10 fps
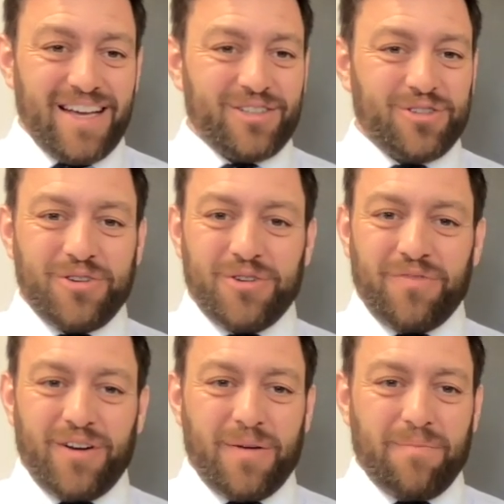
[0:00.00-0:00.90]
do your
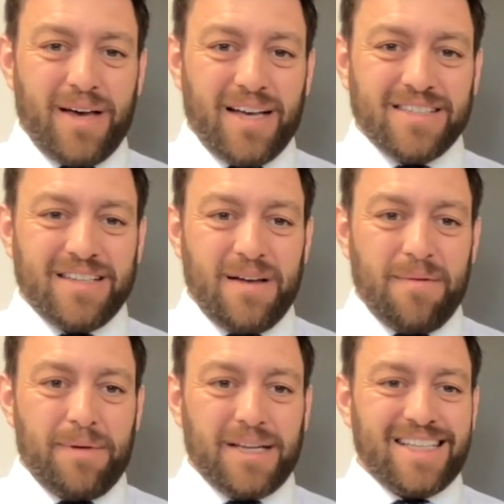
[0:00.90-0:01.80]
very best,
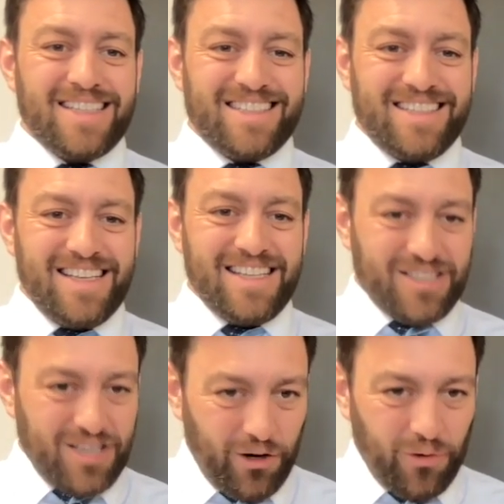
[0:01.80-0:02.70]
but
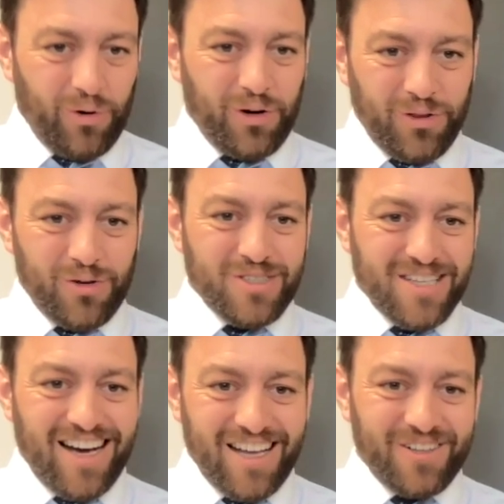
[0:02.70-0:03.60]
until one of those
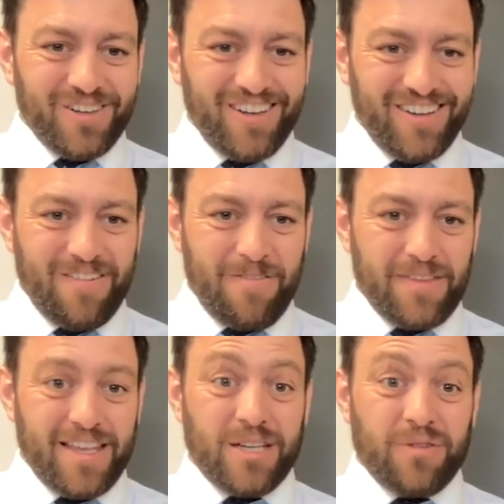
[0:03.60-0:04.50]
other
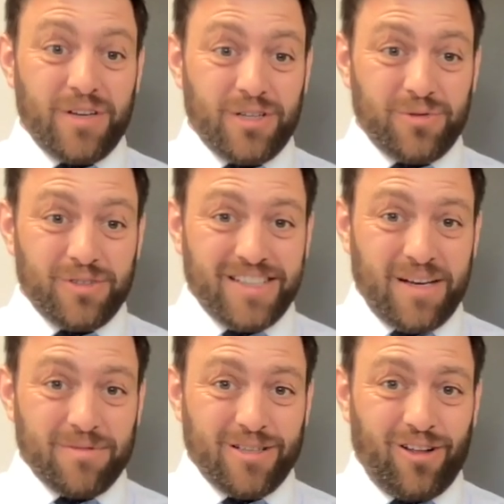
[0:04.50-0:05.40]
individuals
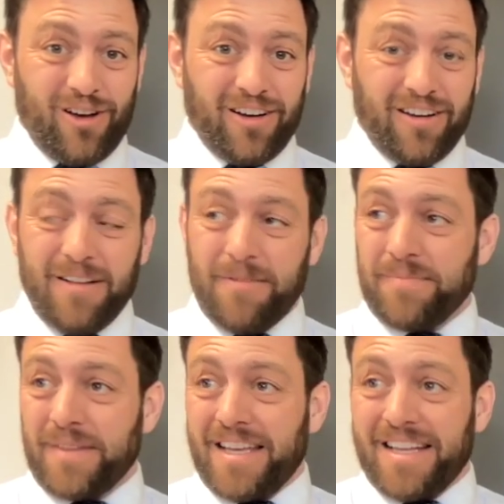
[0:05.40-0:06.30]
comes along,
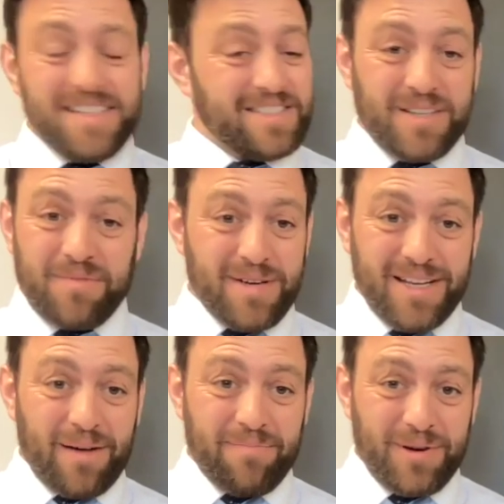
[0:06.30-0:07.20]
it is going to be
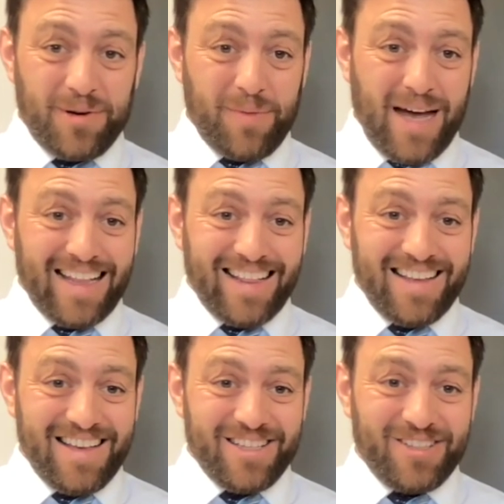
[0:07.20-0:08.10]
an uphill
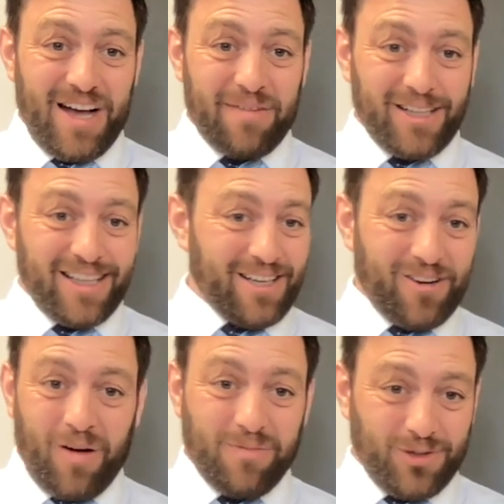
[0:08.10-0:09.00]
battle. You'll have to link
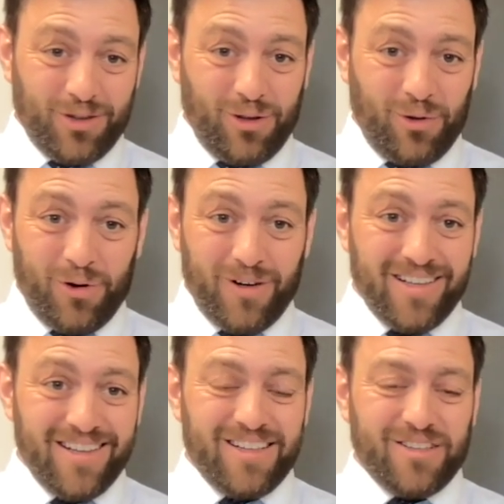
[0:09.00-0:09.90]
arms with the Lord,
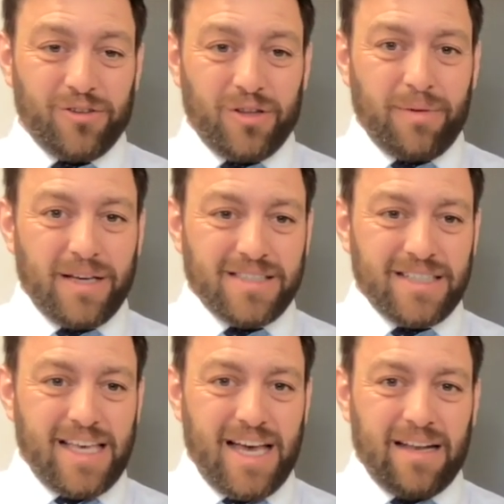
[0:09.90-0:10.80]
do the best
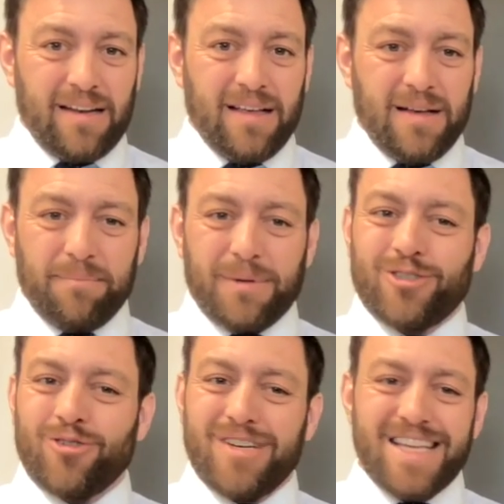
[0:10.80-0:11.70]
you can,
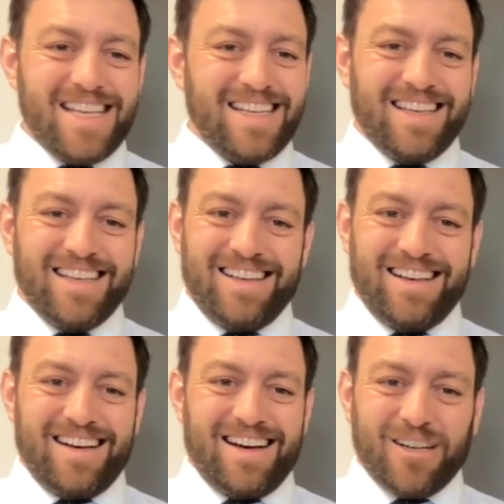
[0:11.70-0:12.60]
but you need
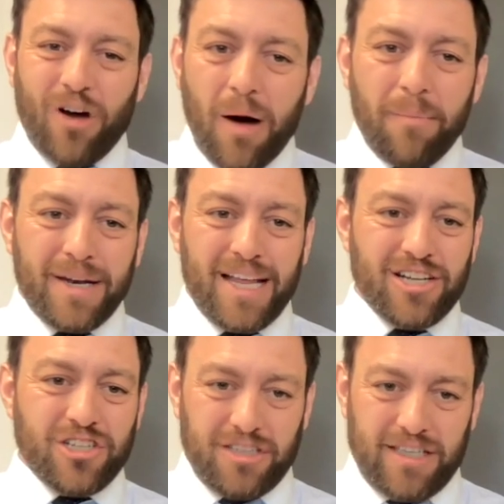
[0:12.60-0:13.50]
a
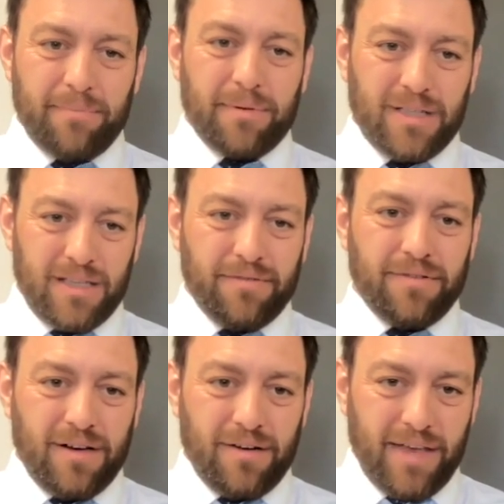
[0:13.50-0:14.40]
combination typically of
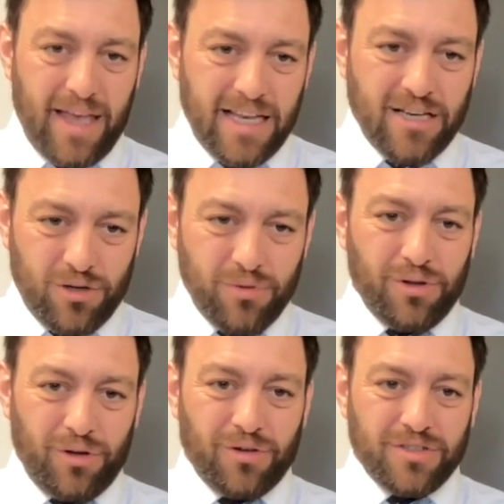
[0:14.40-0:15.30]
any 2
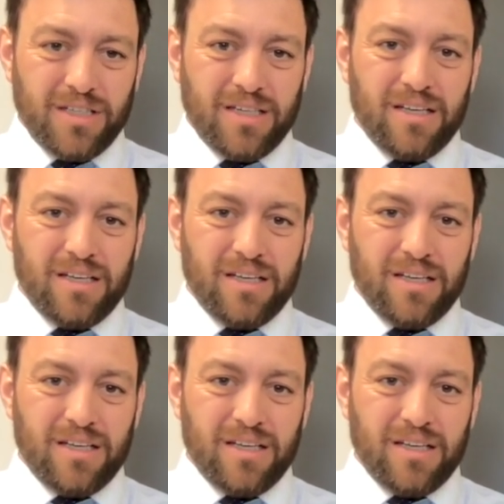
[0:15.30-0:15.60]
of those